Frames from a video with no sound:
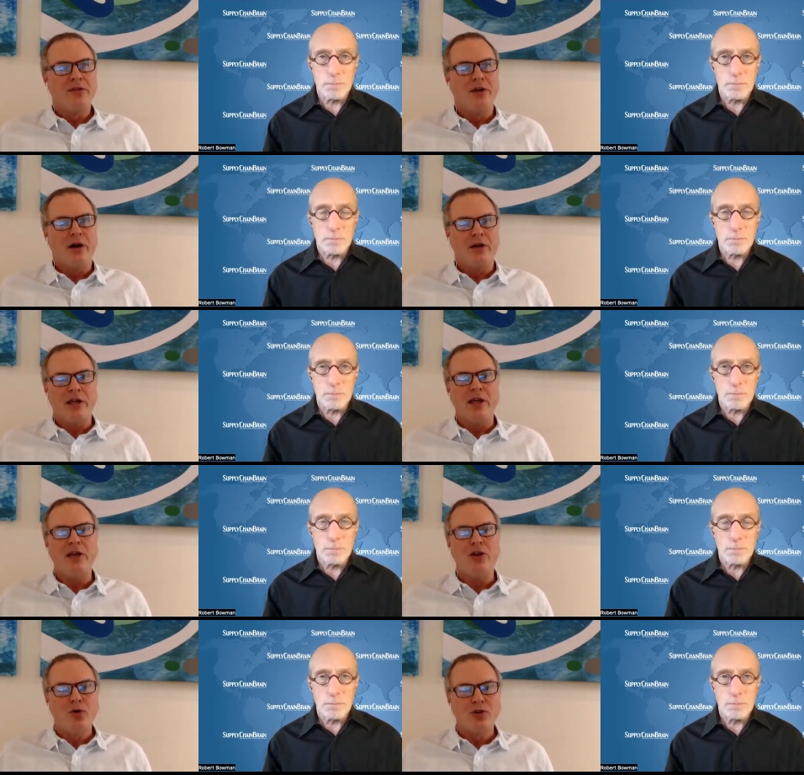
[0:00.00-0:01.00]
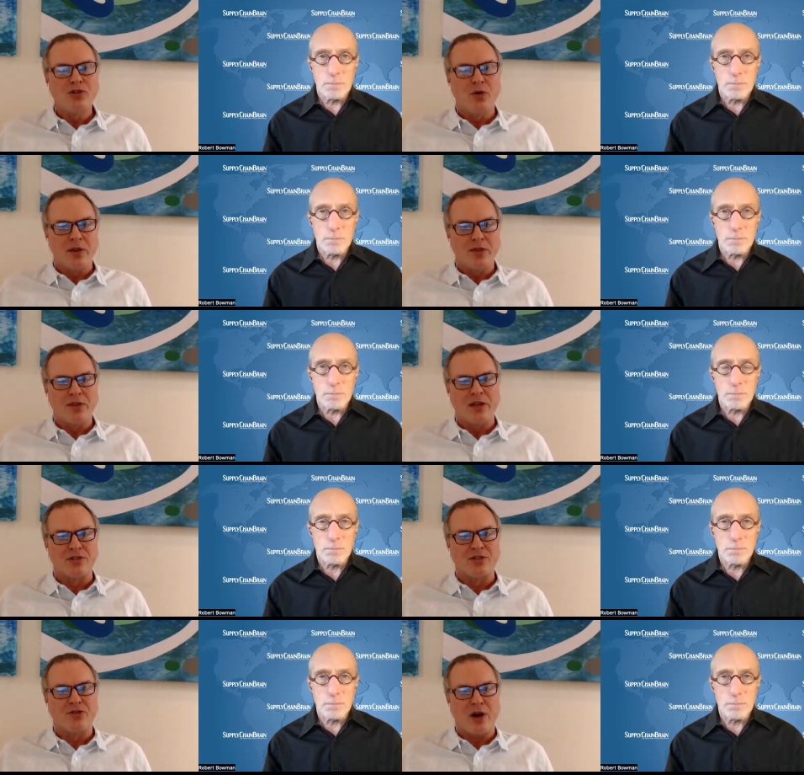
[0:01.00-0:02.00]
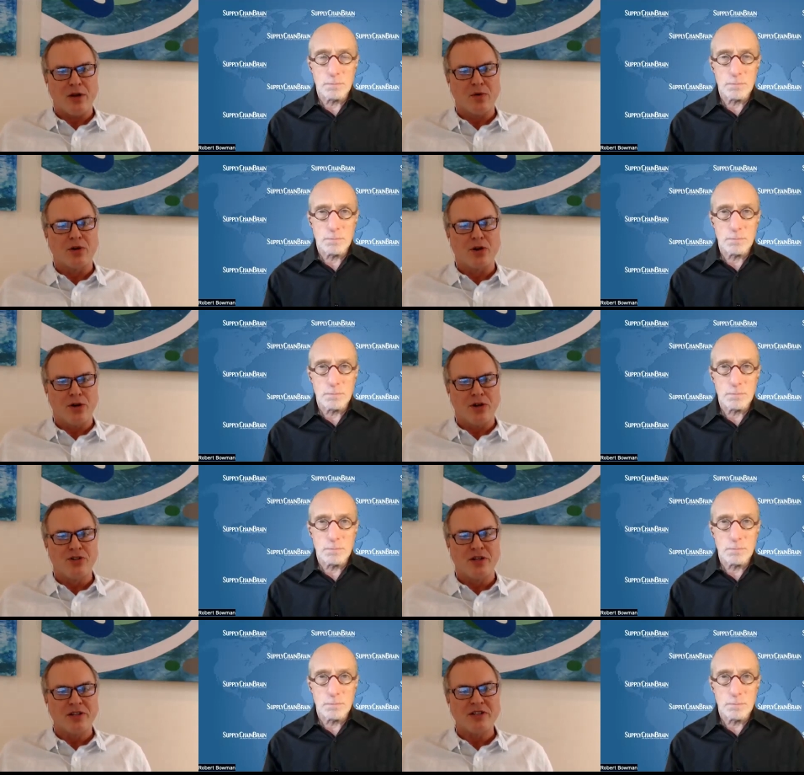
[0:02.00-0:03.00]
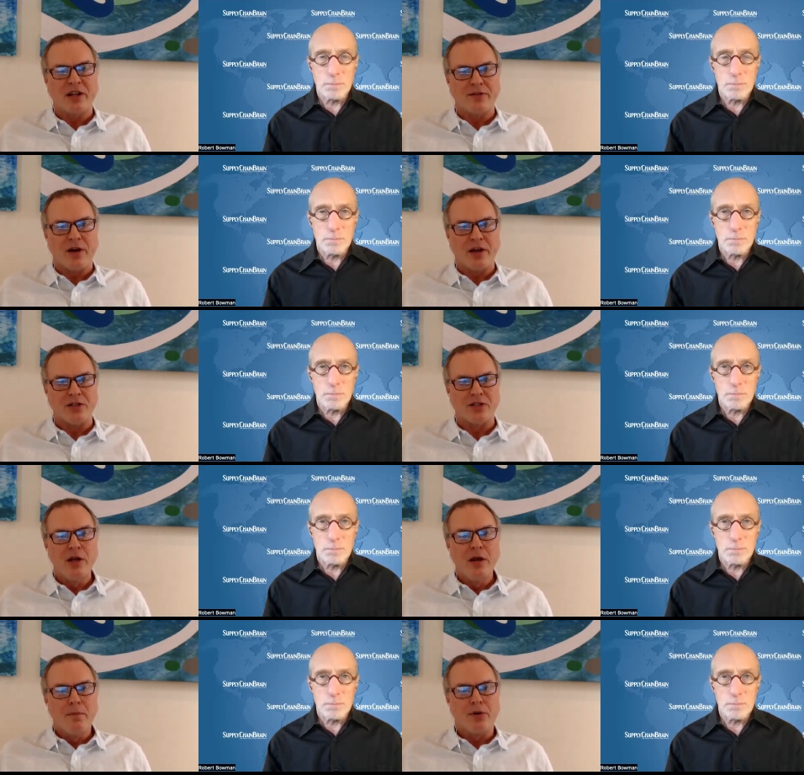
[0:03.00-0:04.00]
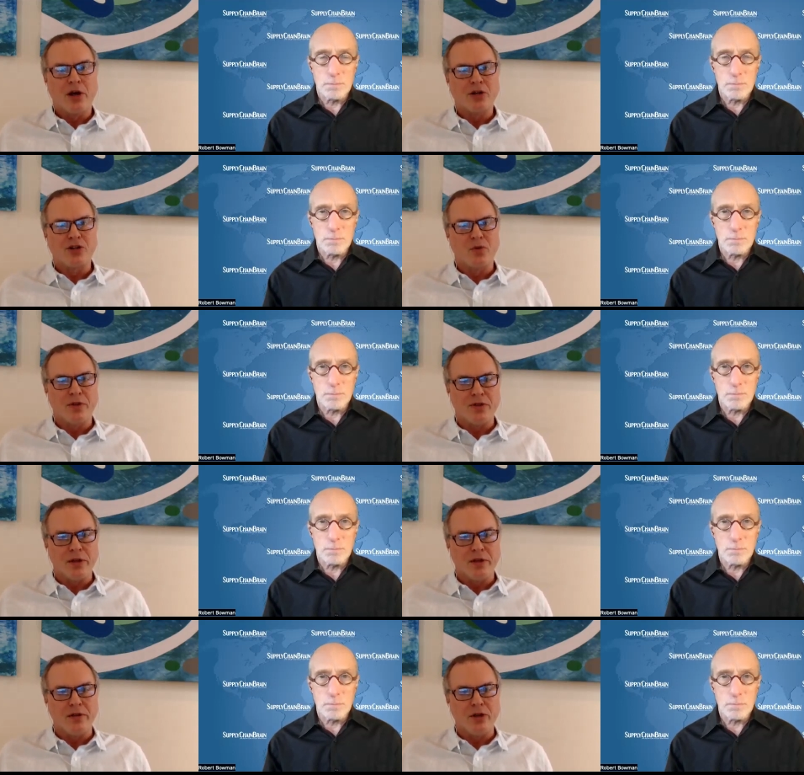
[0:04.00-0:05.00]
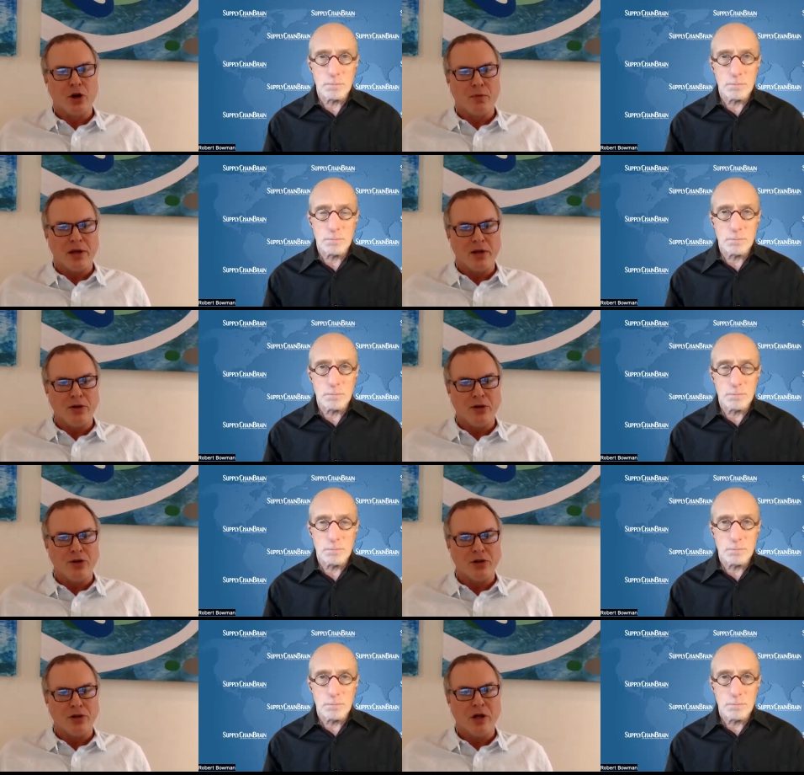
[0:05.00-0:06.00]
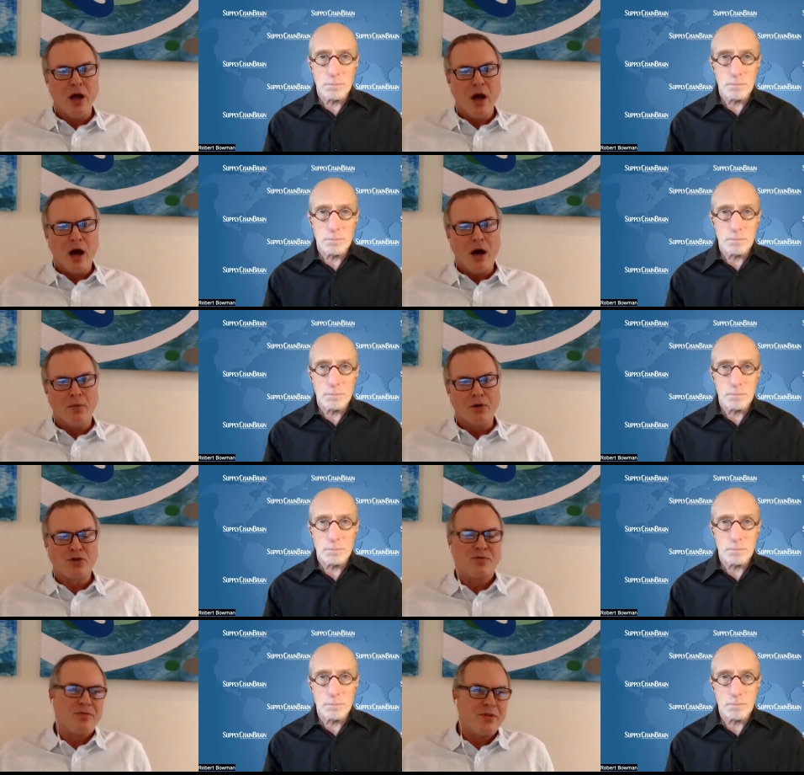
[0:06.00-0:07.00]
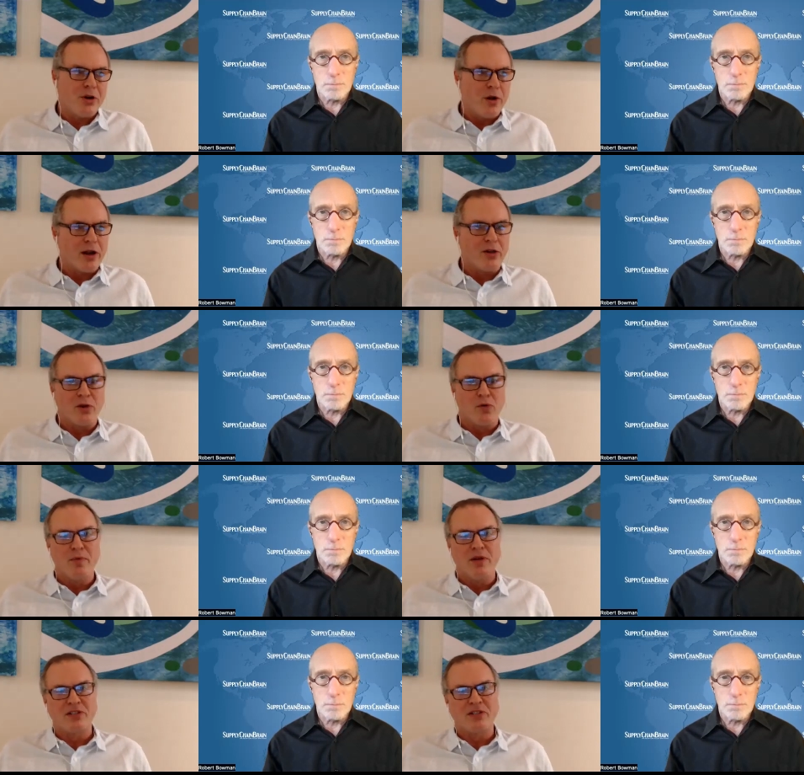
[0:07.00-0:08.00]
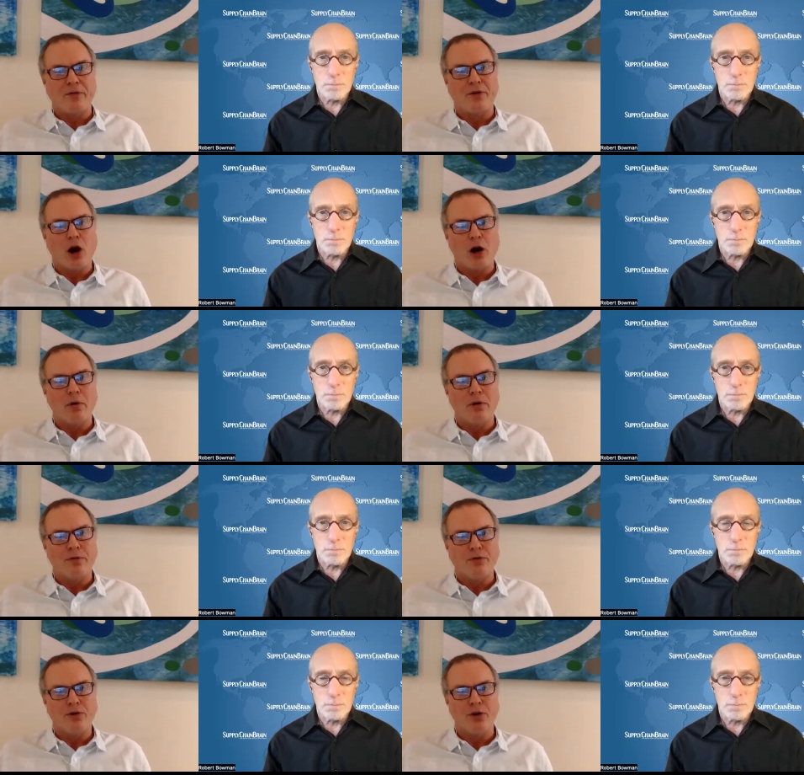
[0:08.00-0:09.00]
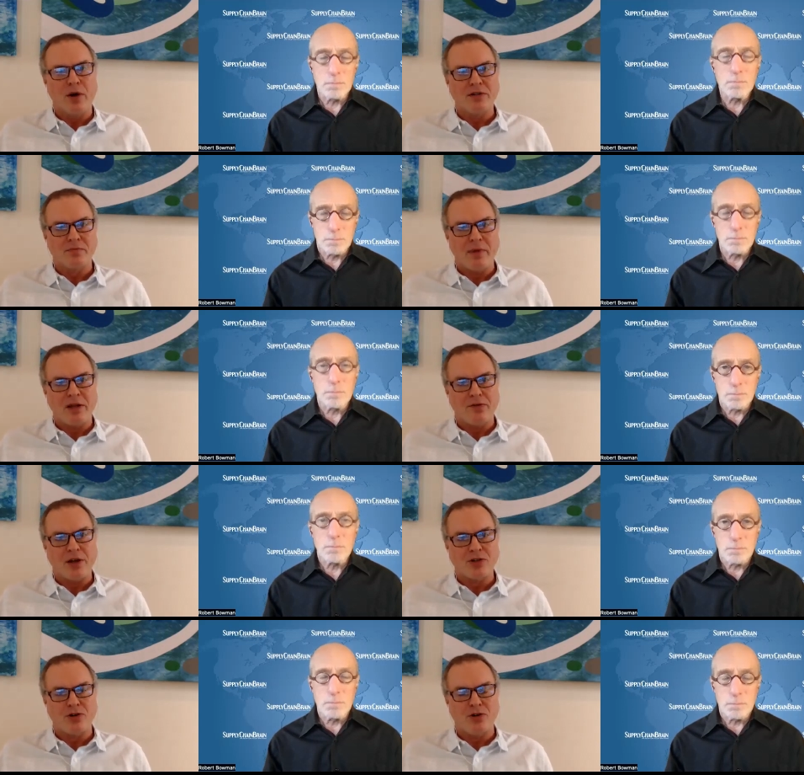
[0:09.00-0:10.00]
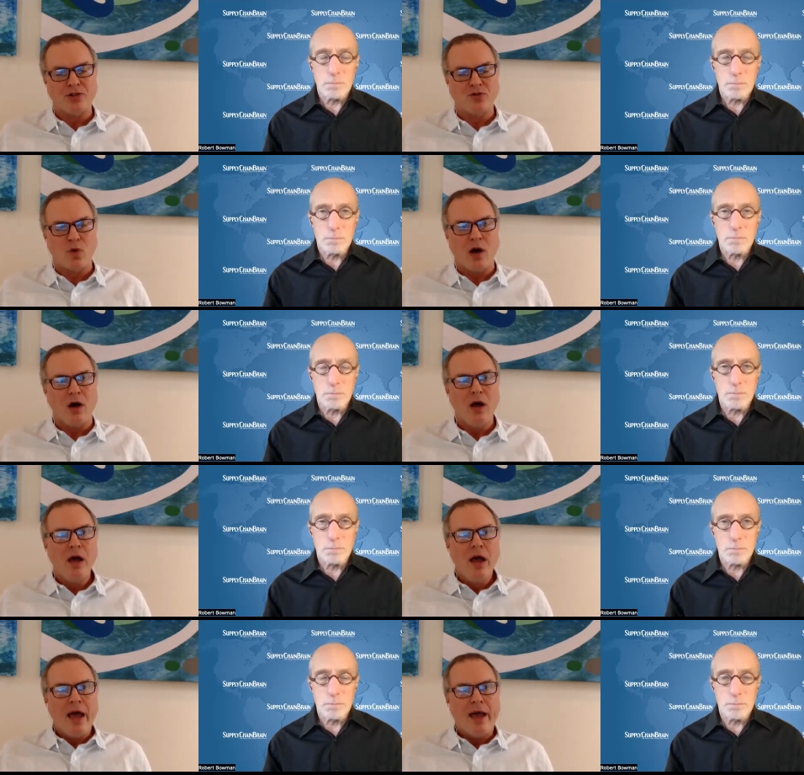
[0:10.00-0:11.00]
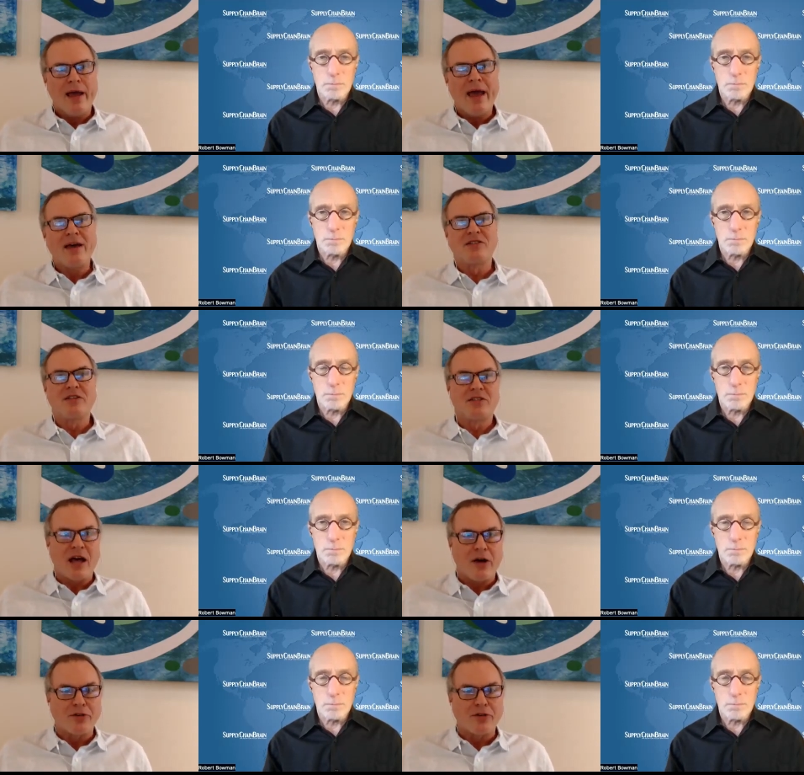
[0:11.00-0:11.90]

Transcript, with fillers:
Speaker 1: The the E U is doing things to try to encourage and incentivize production within the European Union, um, which theoretically would be a safer harbor for U S manufacturers as well, as is South